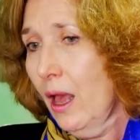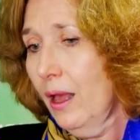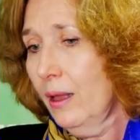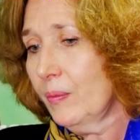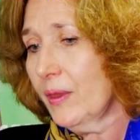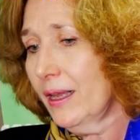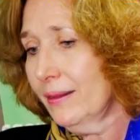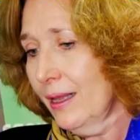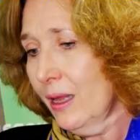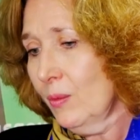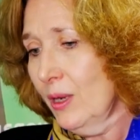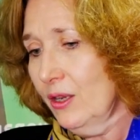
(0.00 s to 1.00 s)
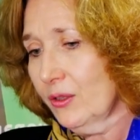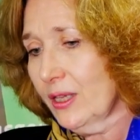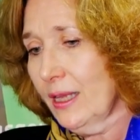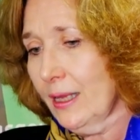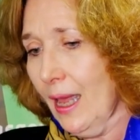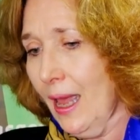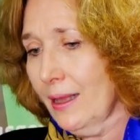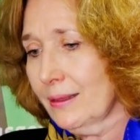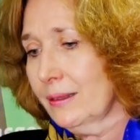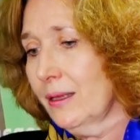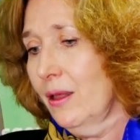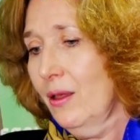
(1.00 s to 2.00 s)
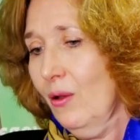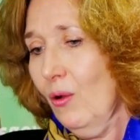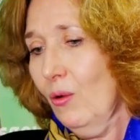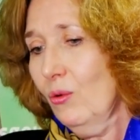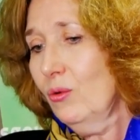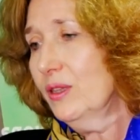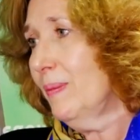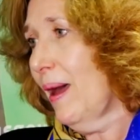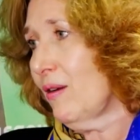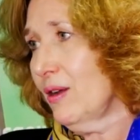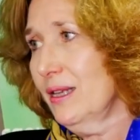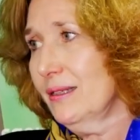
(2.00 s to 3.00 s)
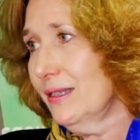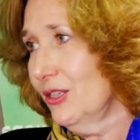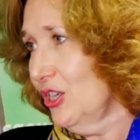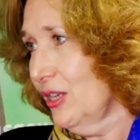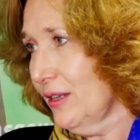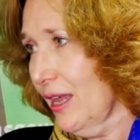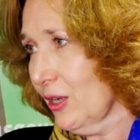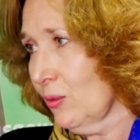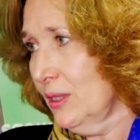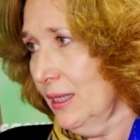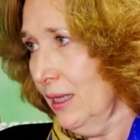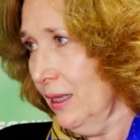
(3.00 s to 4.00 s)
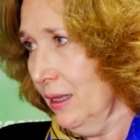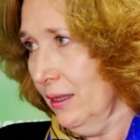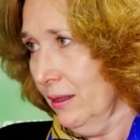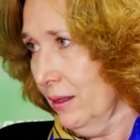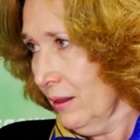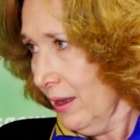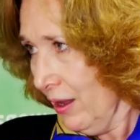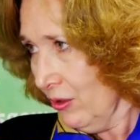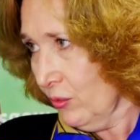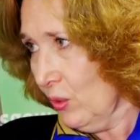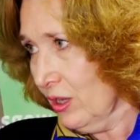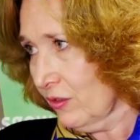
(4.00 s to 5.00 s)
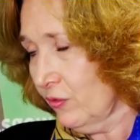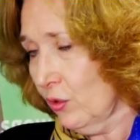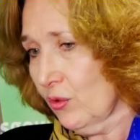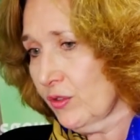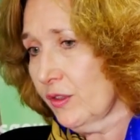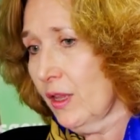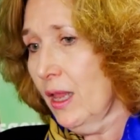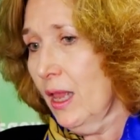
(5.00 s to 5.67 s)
And there we're looking at all the barriers to gender equity in the health workforce.